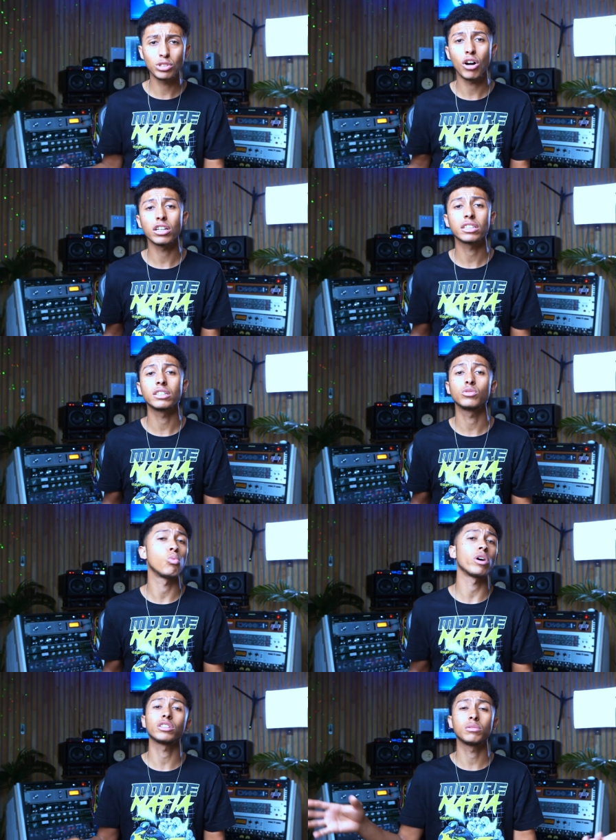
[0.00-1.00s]
you're asking is,
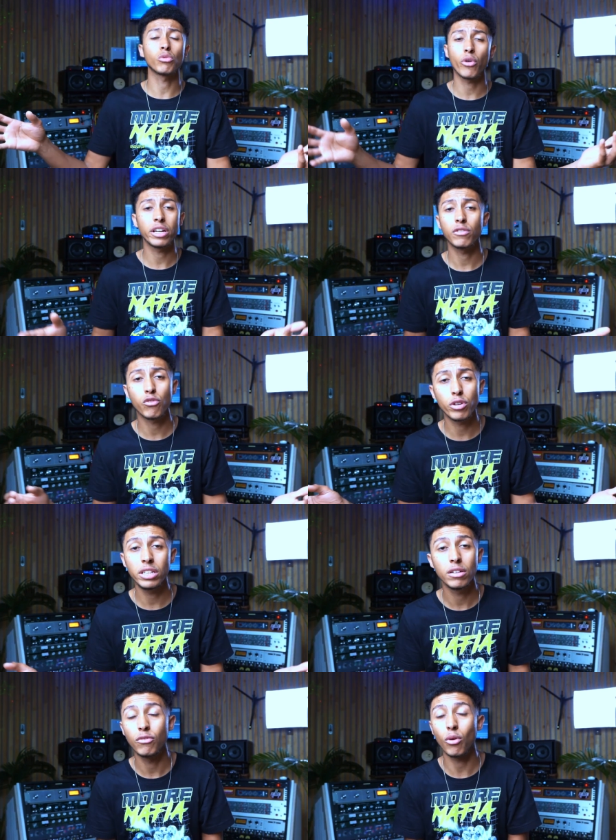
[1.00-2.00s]
what are some great
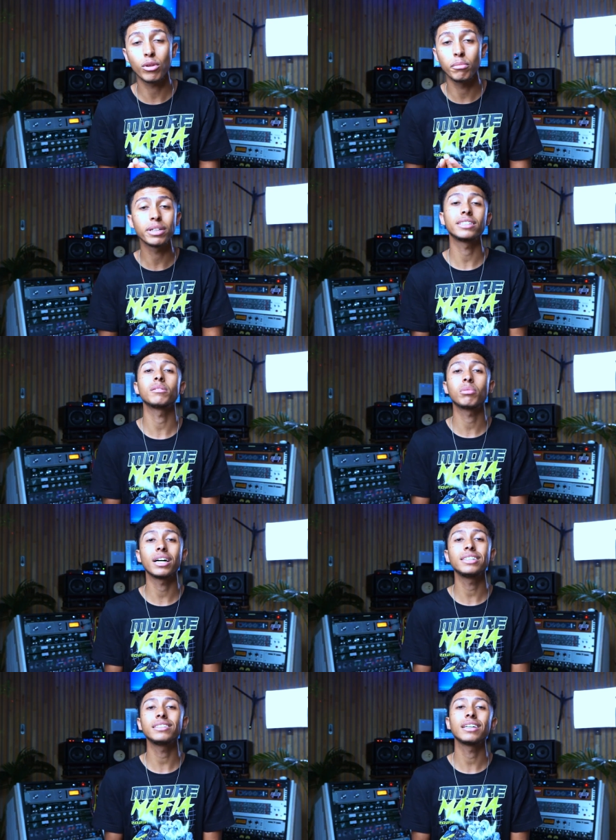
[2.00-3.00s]
free vocal mixing
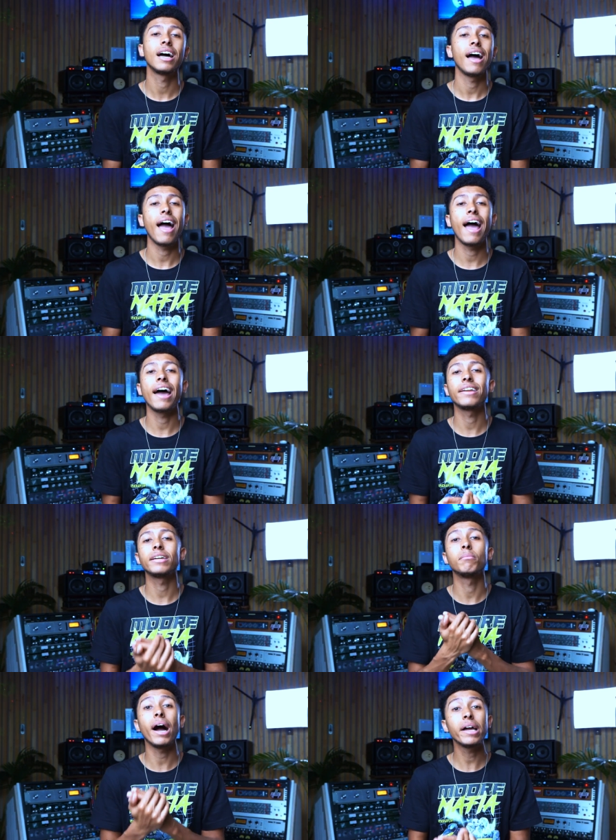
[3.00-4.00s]
plugins? And
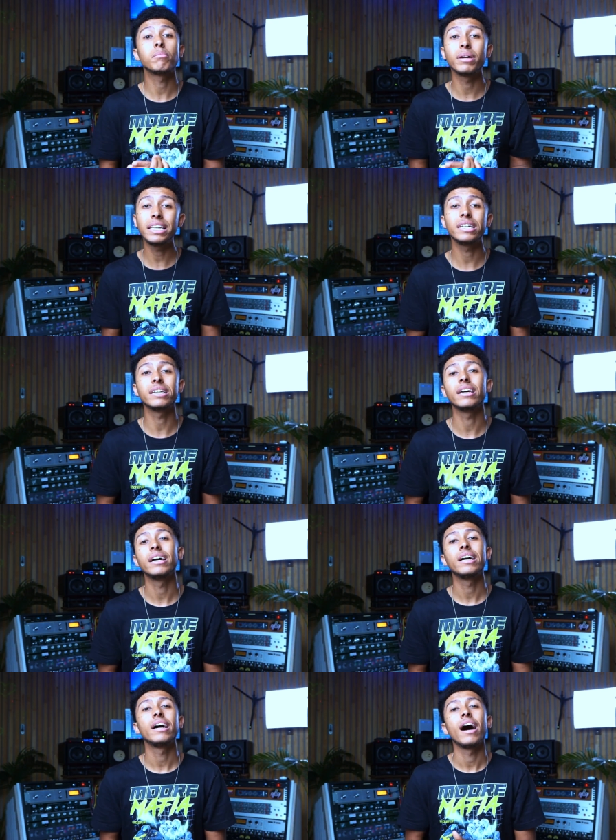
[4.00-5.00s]
in my opinion,
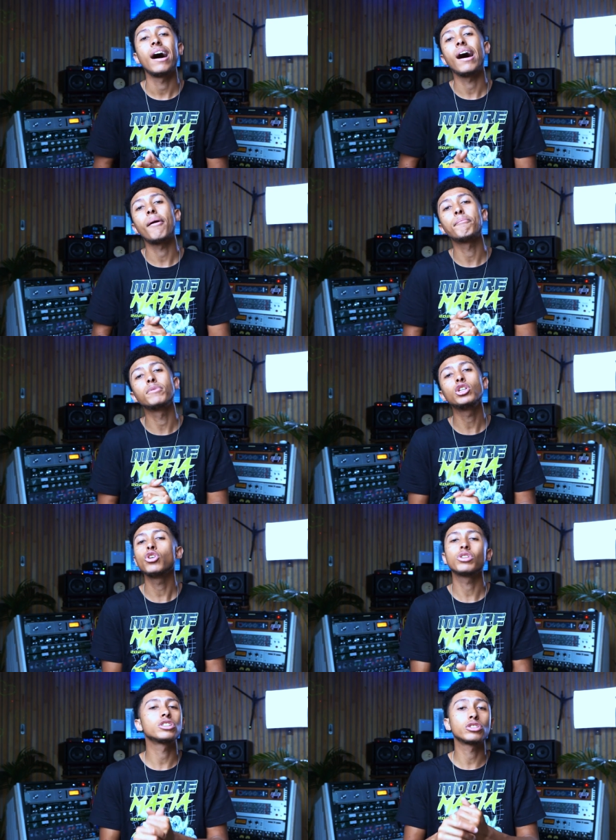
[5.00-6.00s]
you
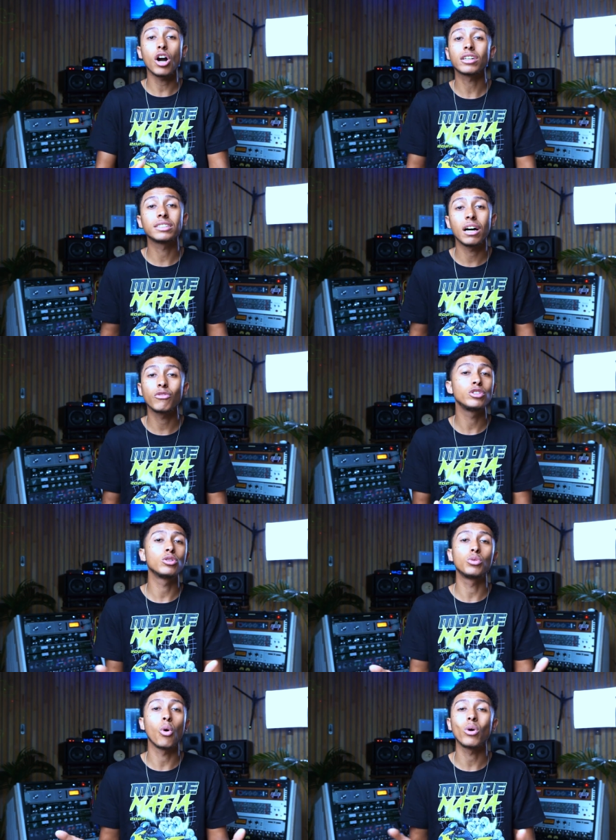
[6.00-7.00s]
know, the stock stuff in your
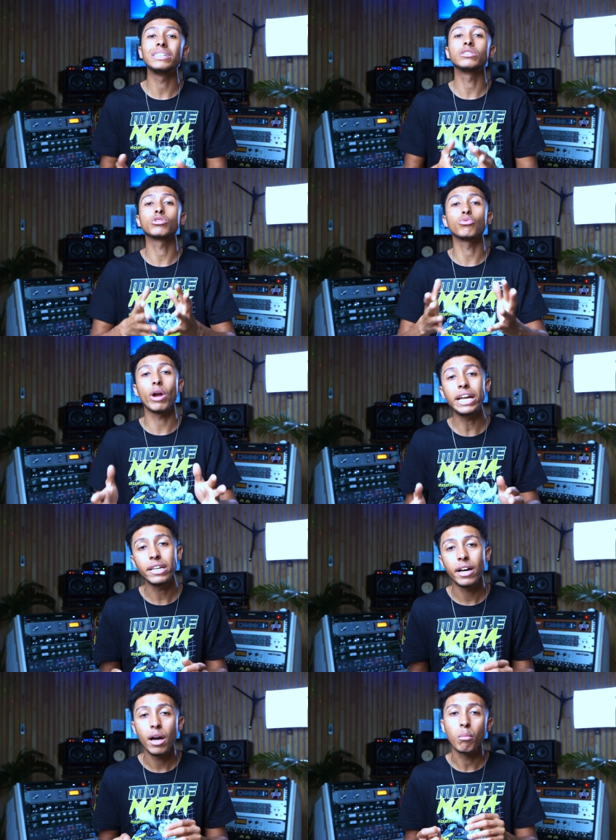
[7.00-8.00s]
DAW is great,
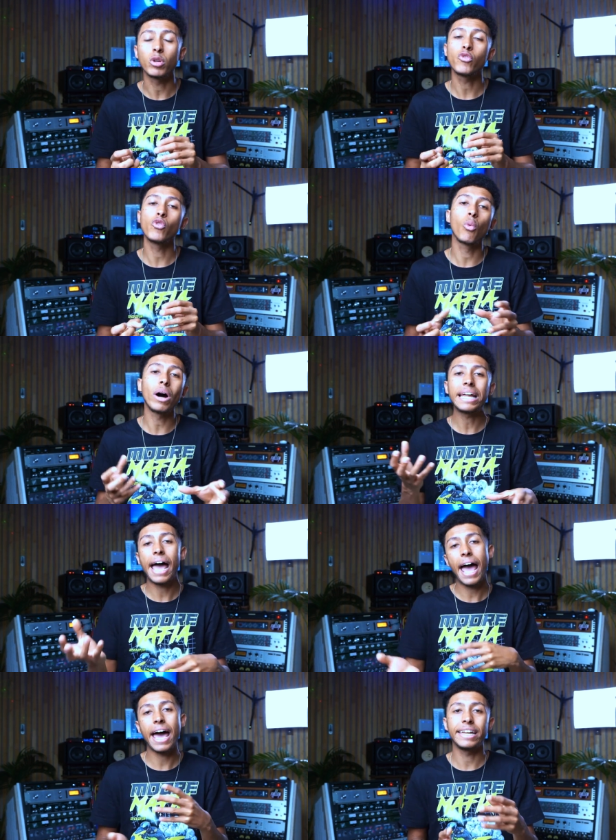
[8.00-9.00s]
but if you want
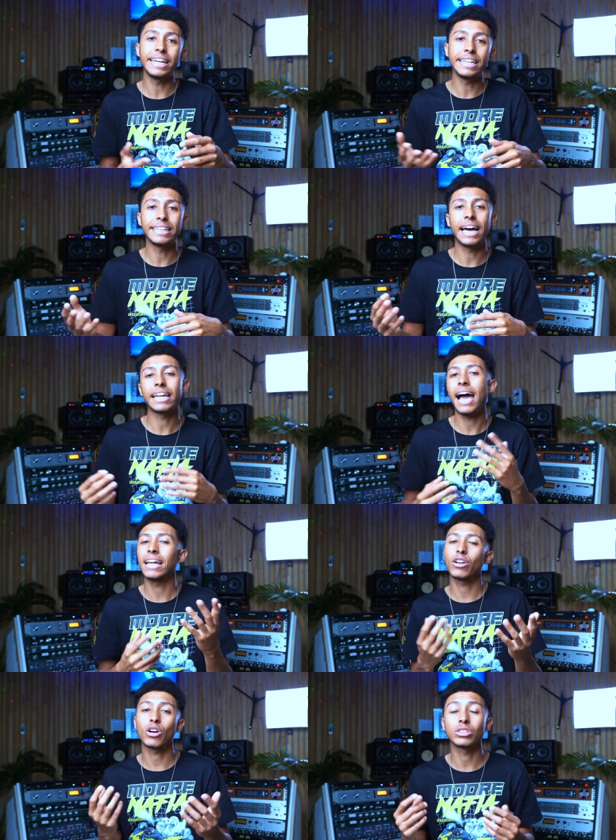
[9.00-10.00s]
to add in that
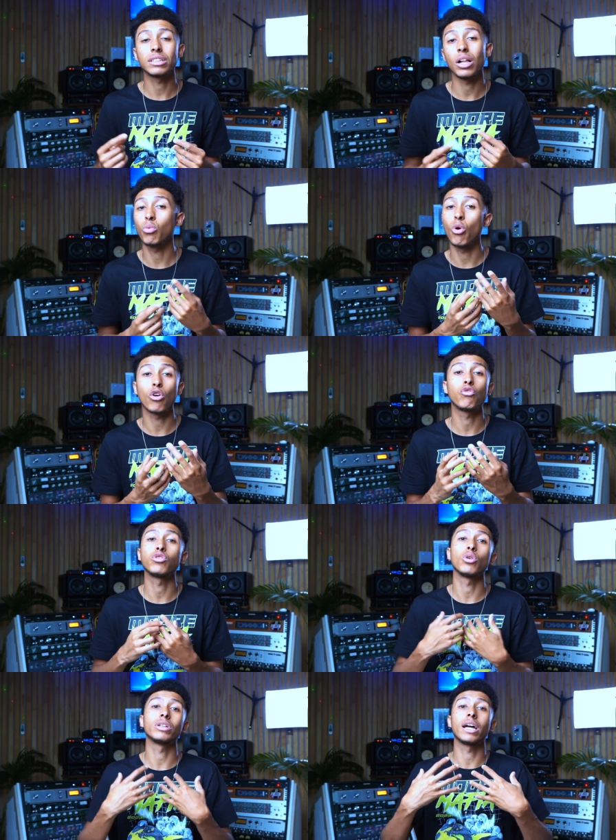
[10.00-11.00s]
analog style
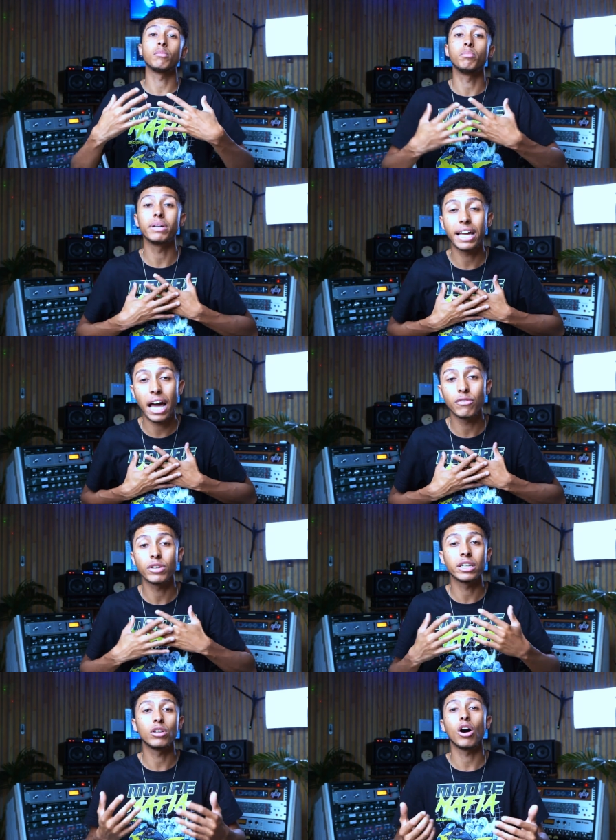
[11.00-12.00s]
workflow that I'm a big
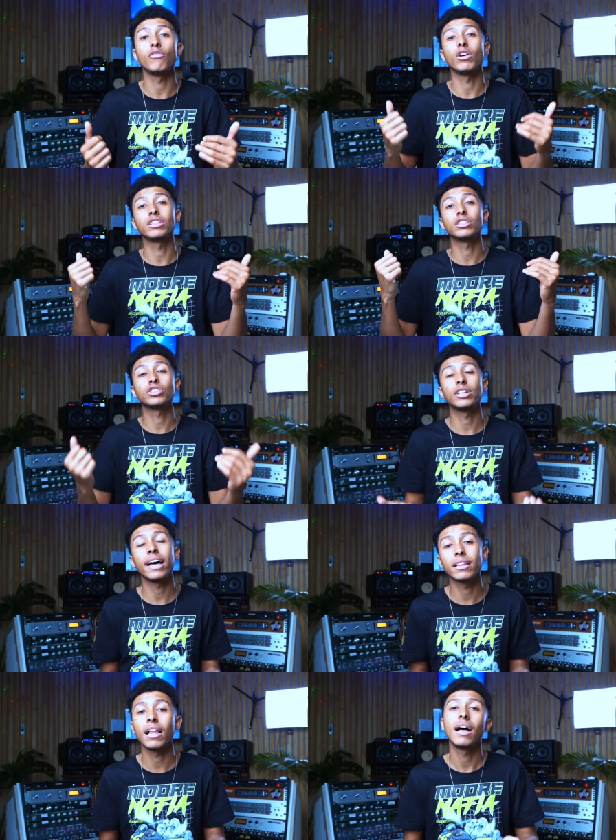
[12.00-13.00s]
advocate of on this
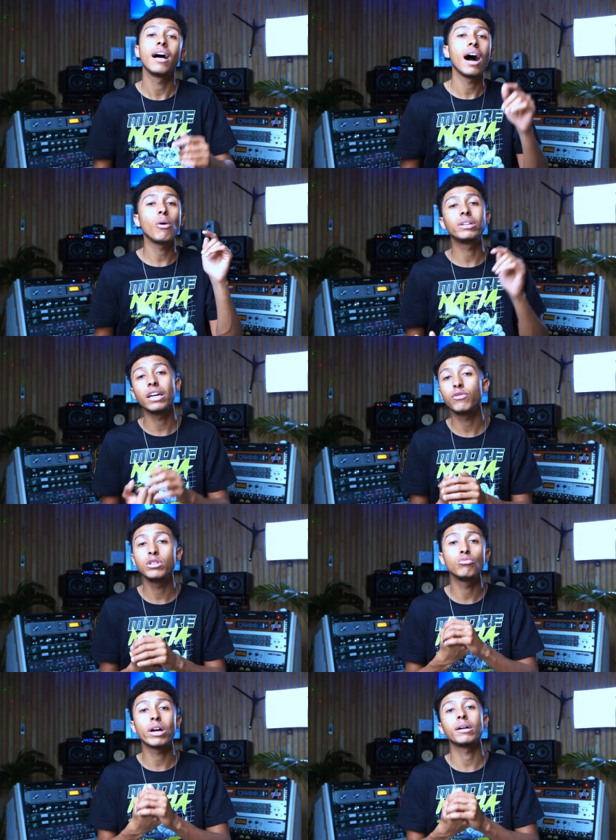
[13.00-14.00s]
channel, I would
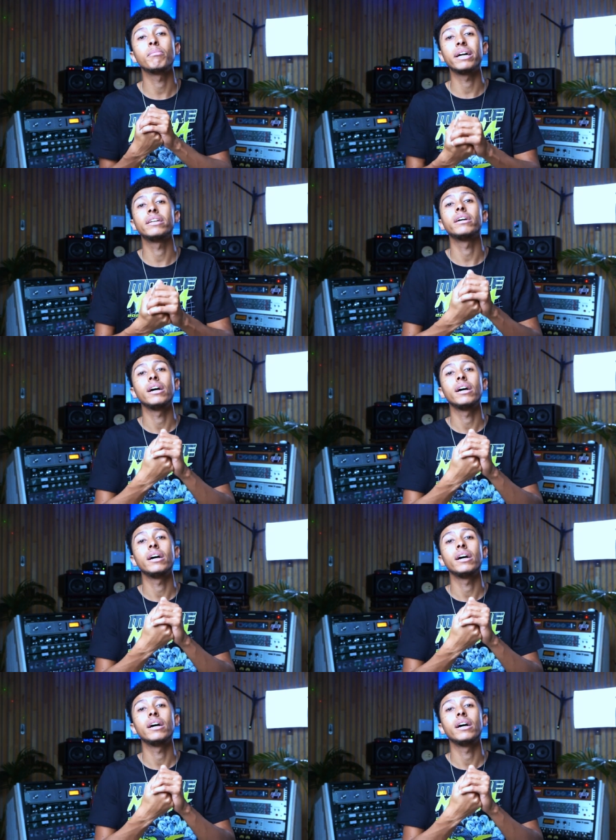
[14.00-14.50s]
definitely recommend